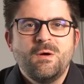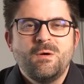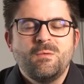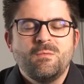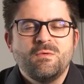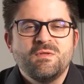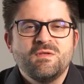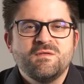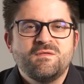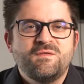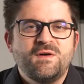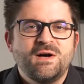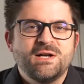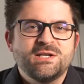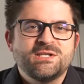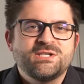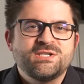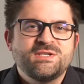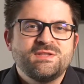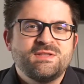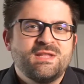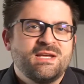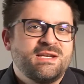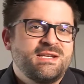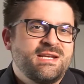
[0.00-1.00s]
with a
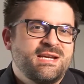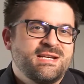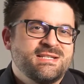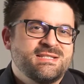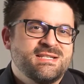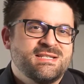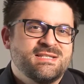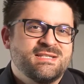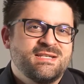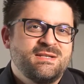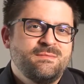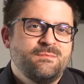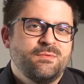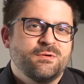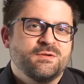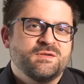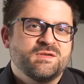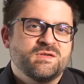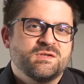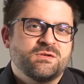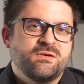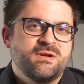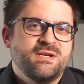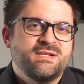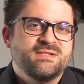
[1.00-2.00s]
function that takes as input
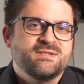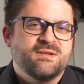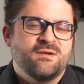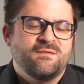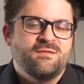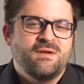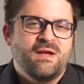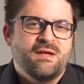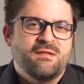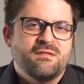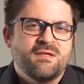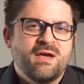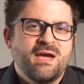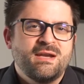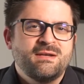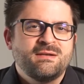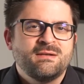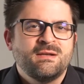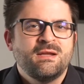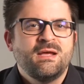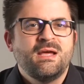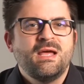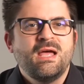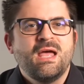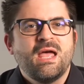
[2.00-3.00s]
strings of length
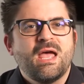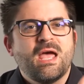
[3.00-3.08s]
n